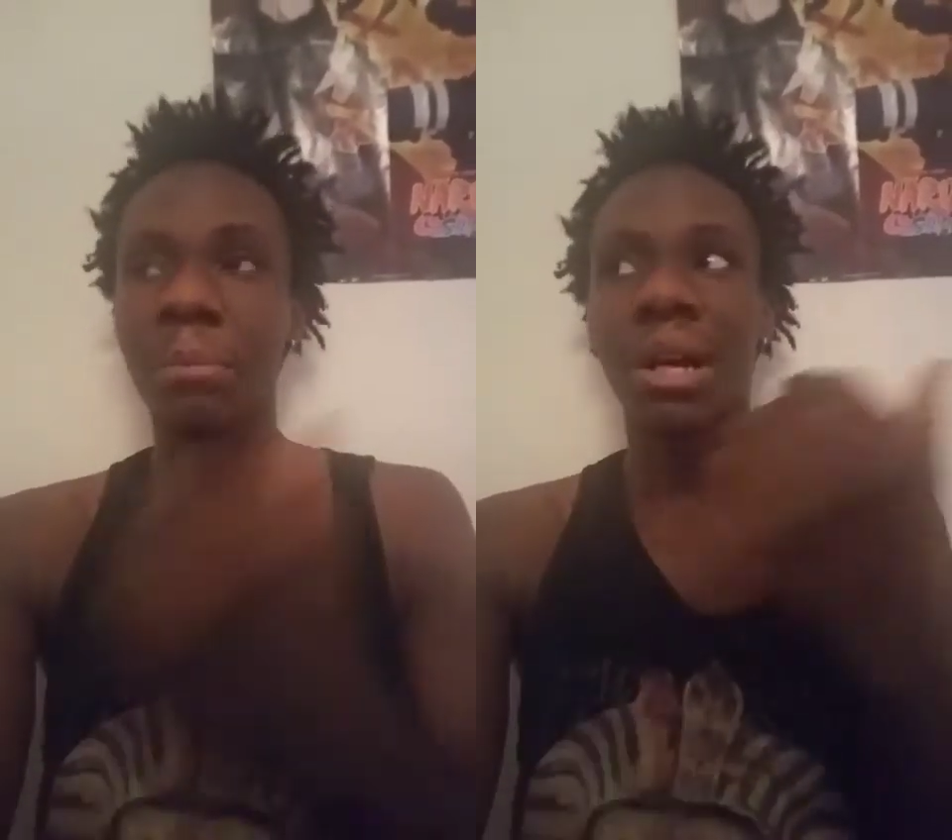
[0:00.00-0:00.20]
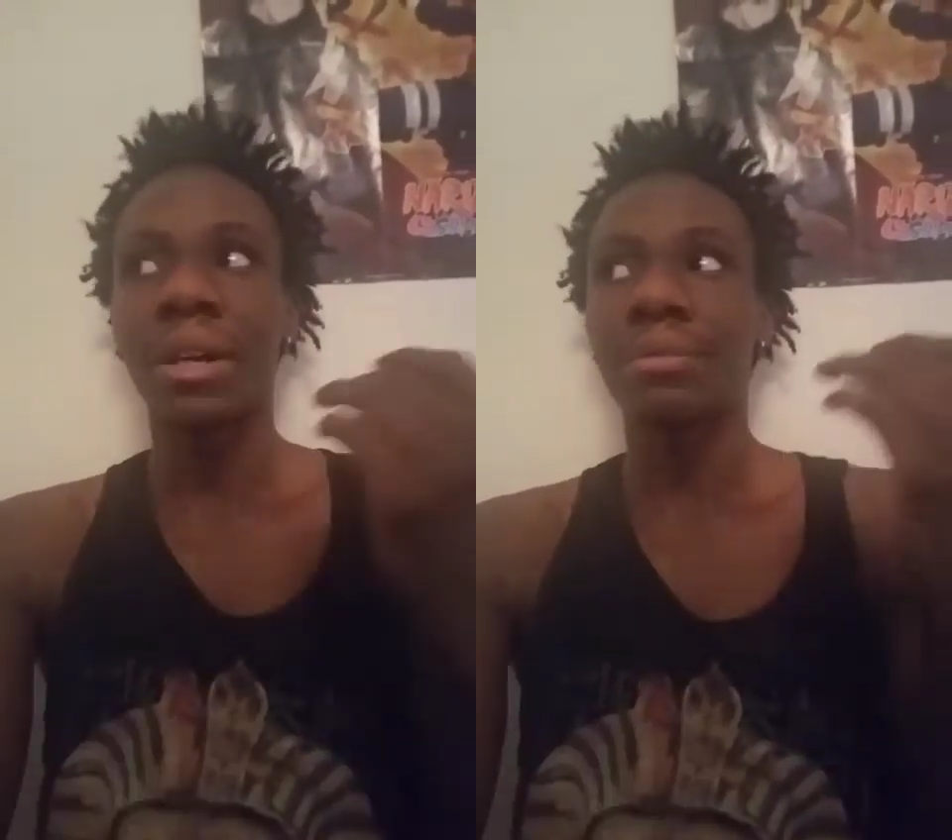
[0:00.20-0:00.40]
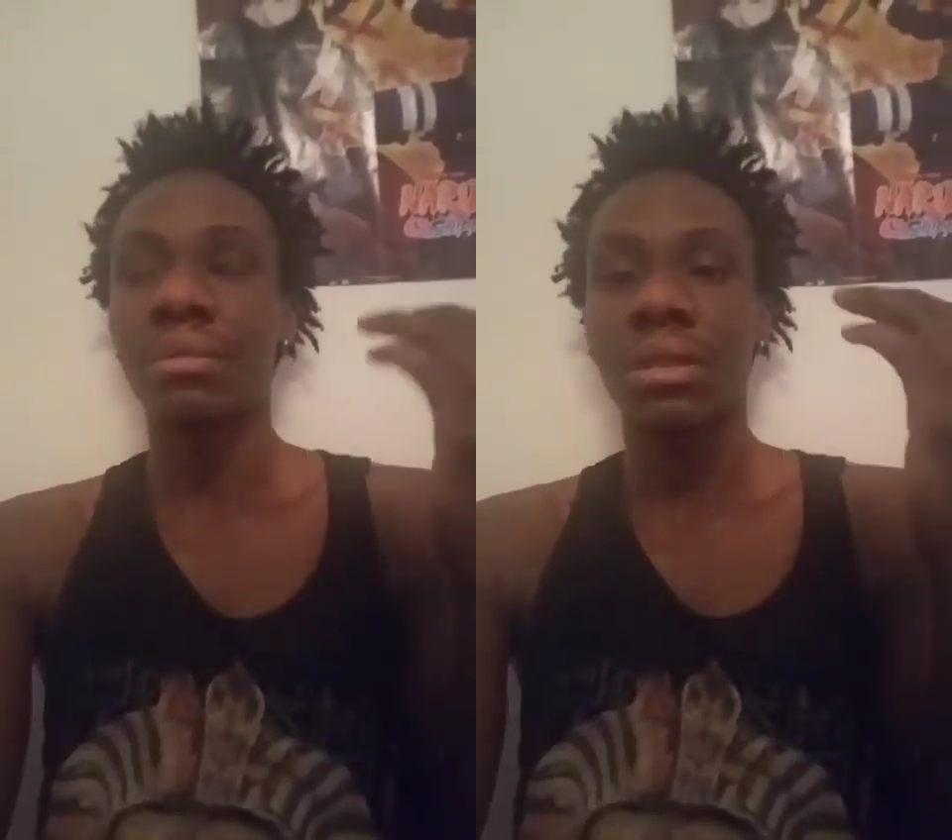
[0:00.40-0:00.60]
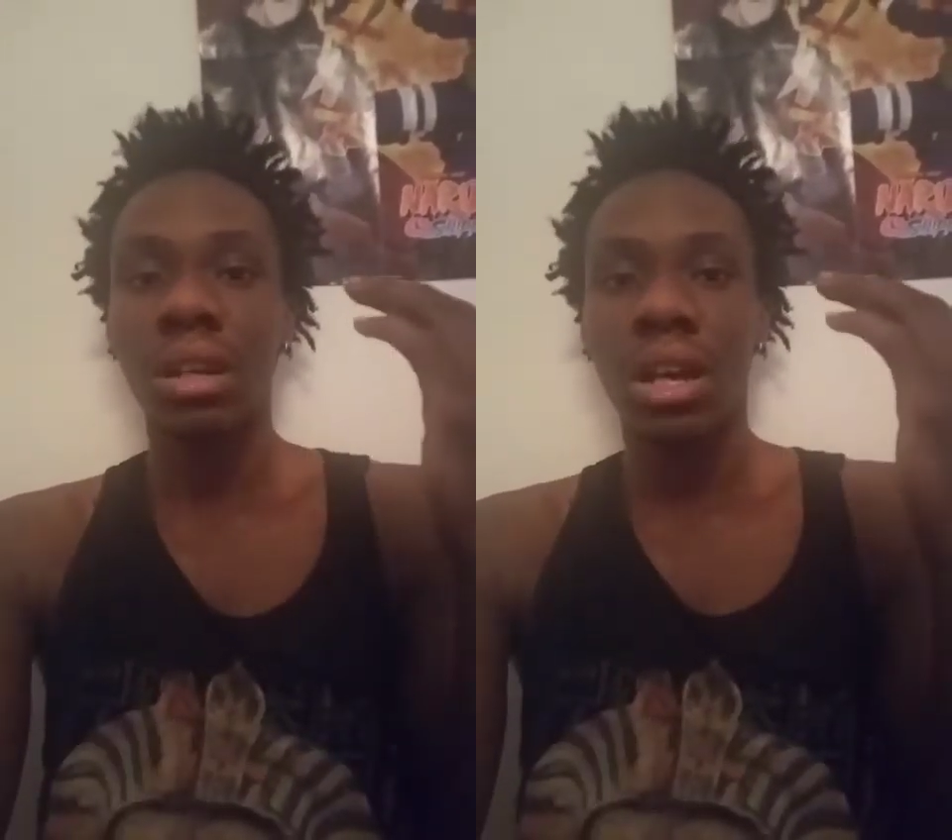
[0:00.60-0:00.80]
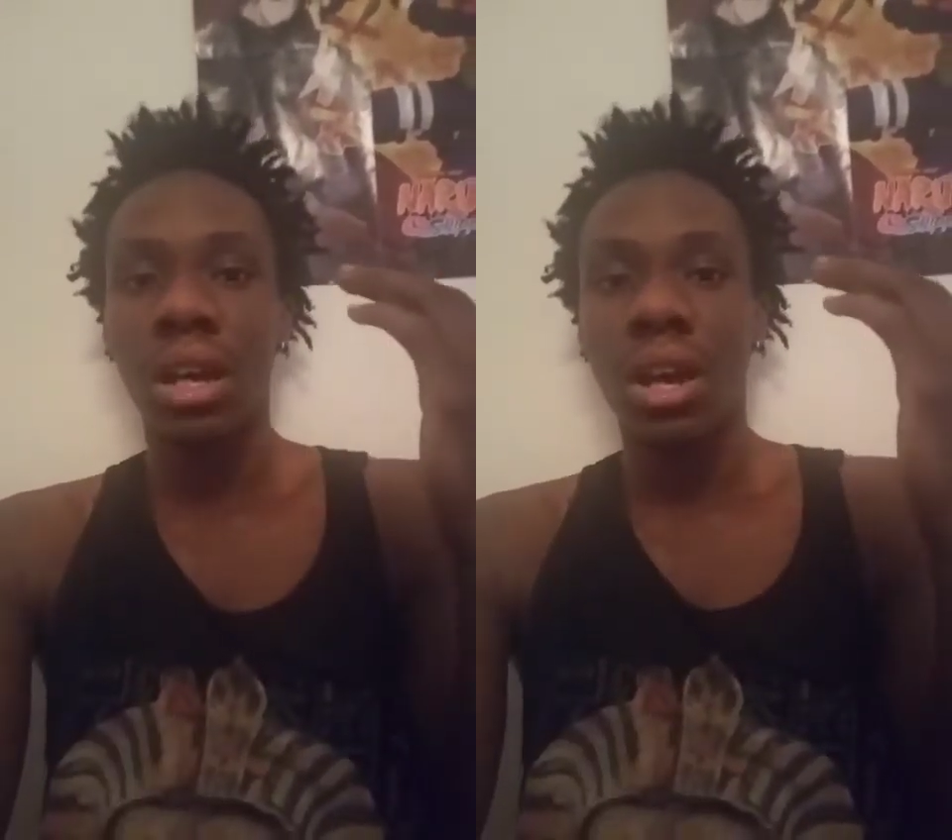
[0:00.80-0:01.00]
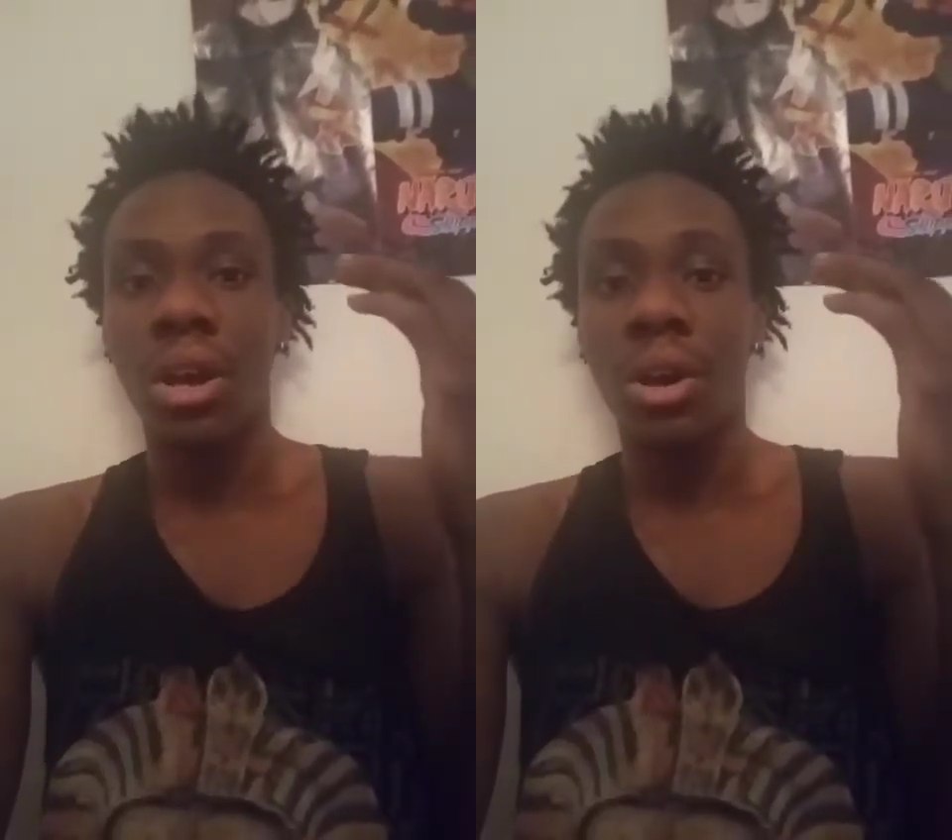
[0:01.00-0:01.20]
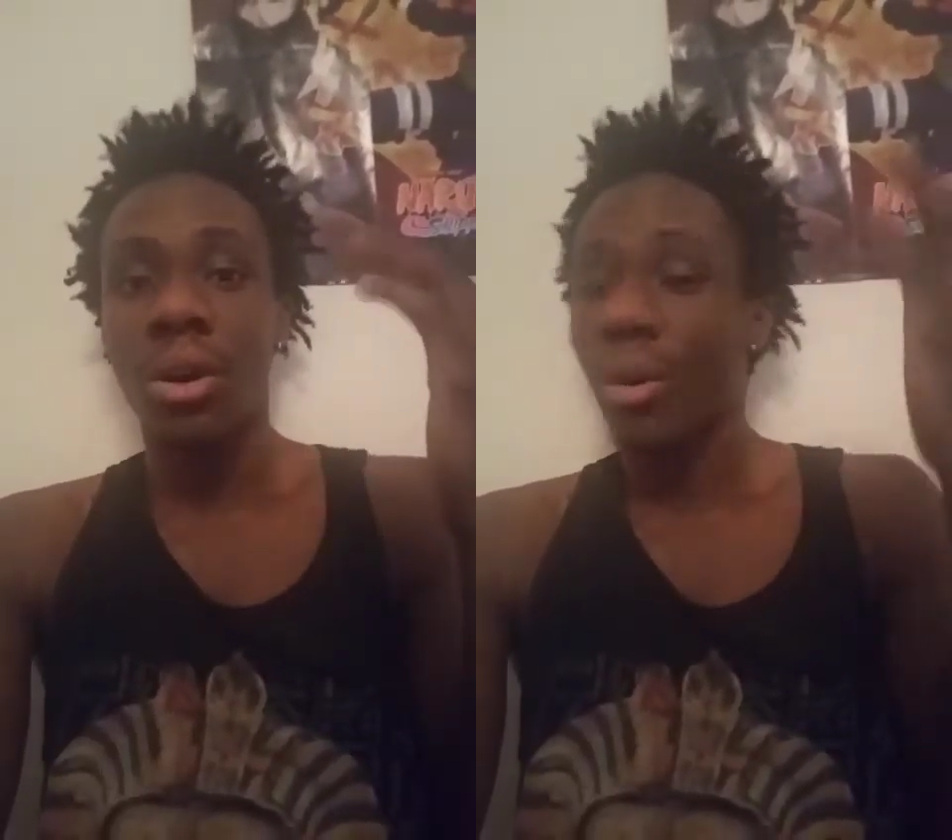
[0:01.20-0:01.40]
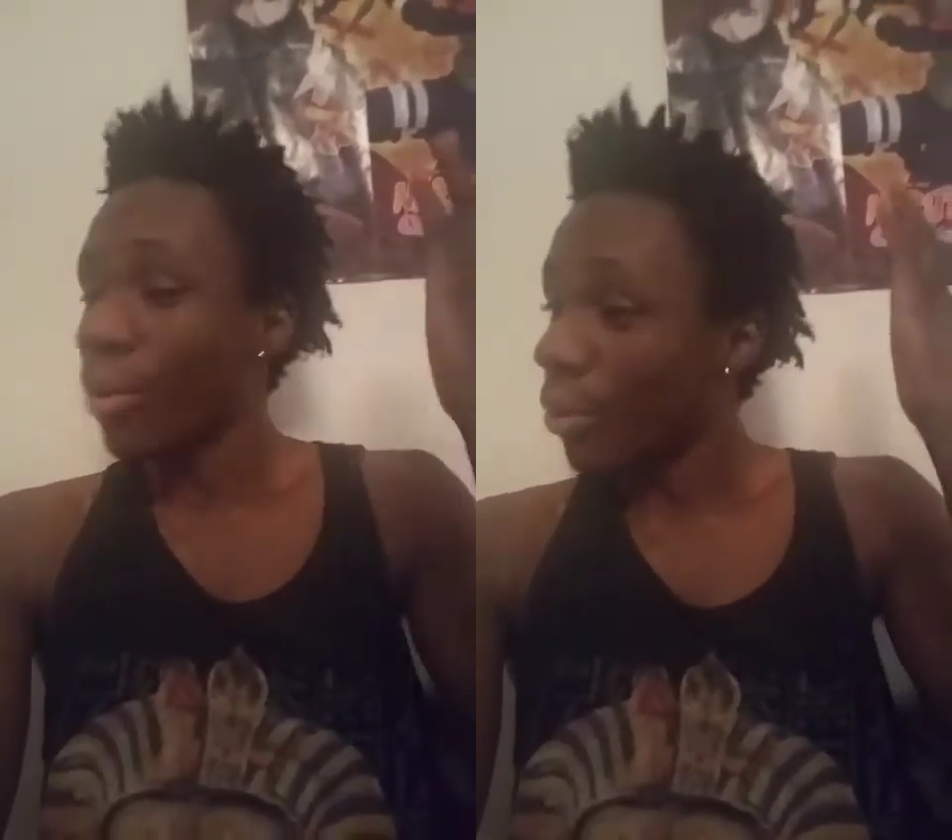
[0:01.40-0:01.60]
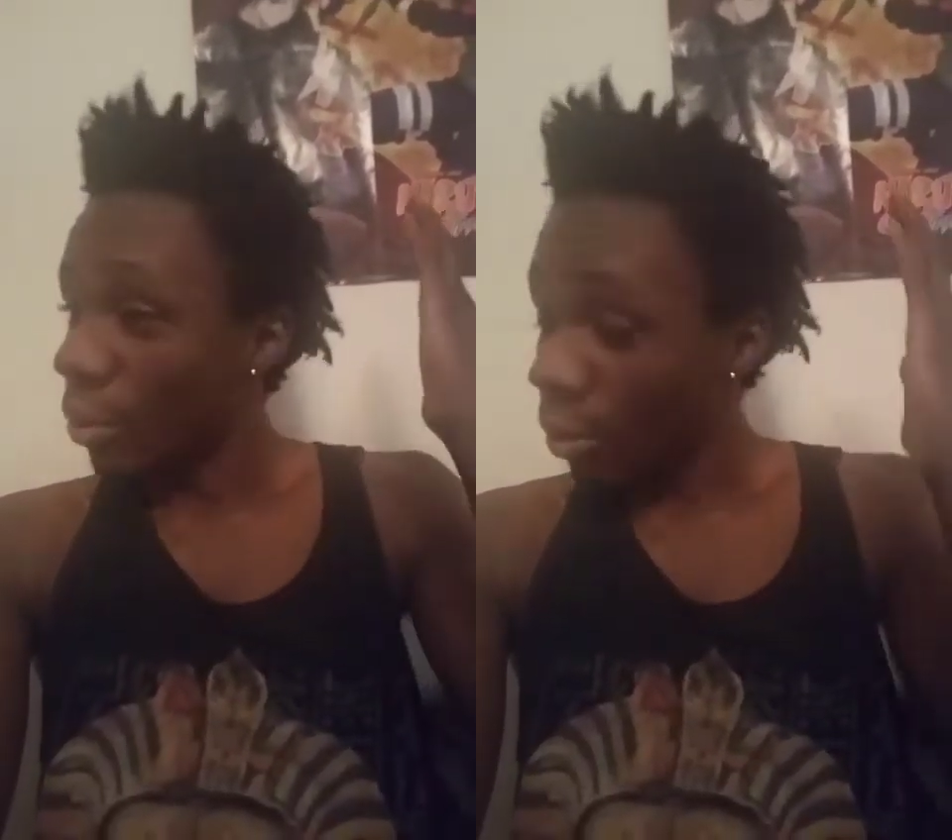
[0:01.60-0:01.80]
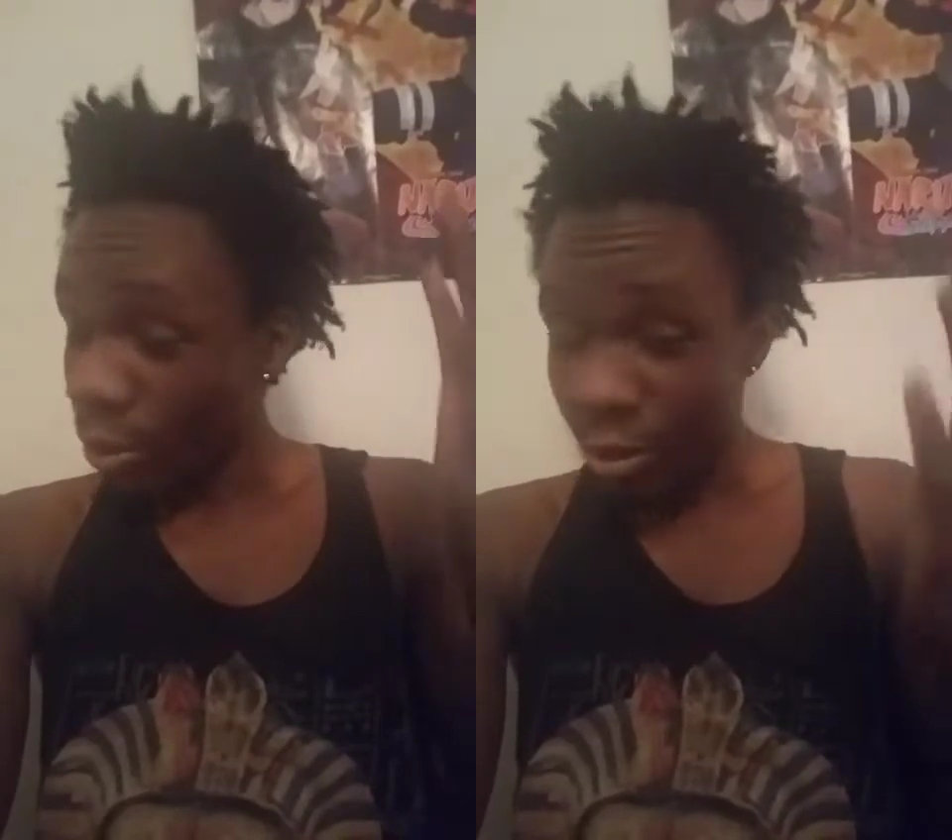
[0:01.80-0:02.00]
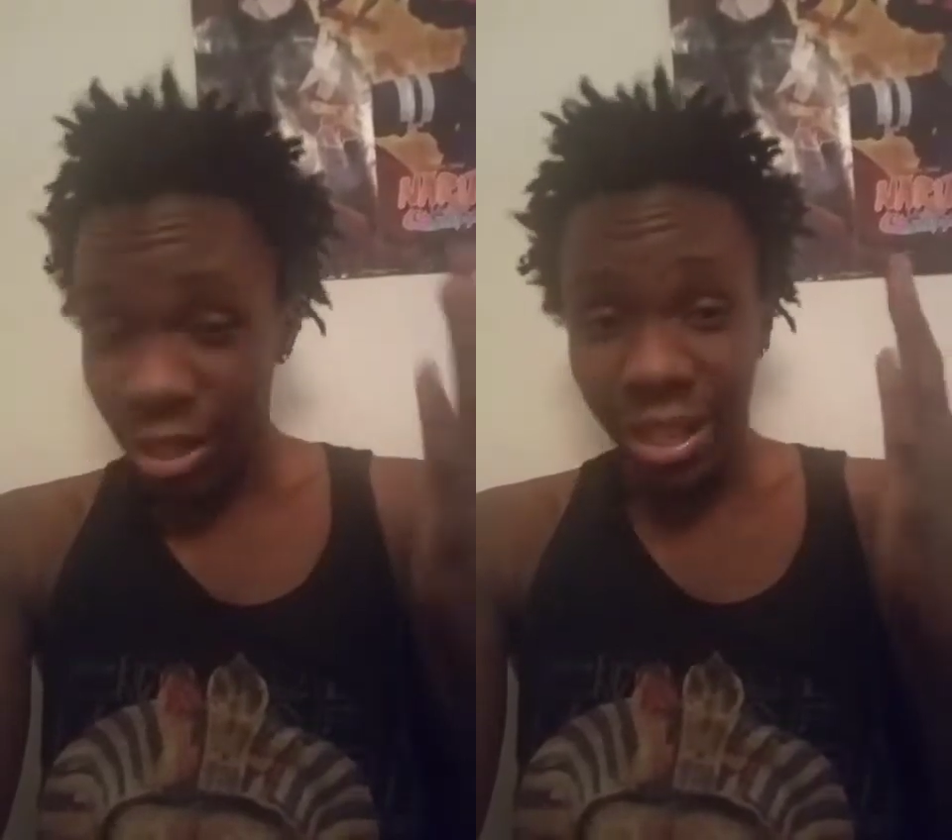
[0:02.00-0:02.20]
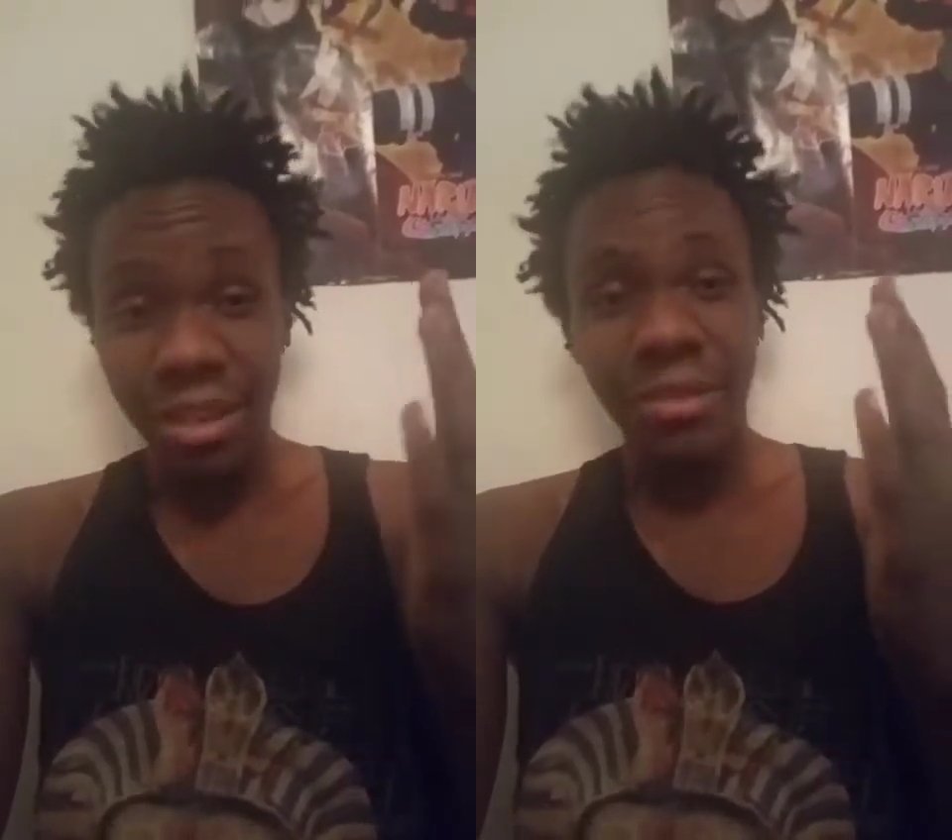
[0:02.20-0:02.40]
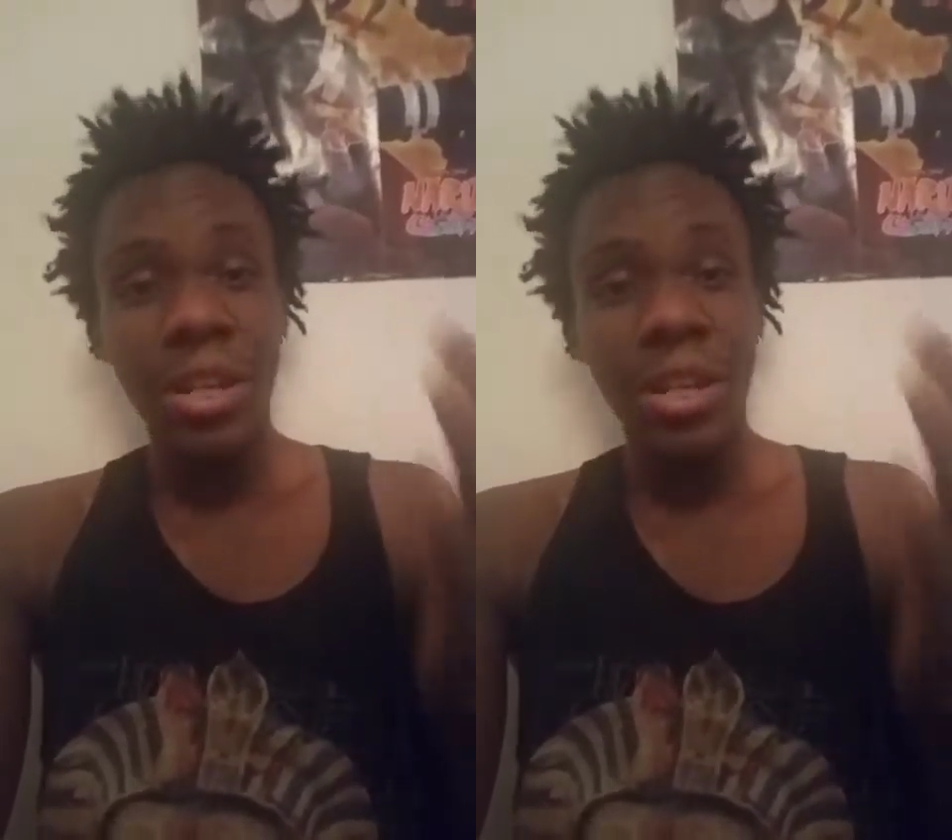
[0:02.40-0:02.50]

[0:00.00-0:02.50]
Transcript: But we want to give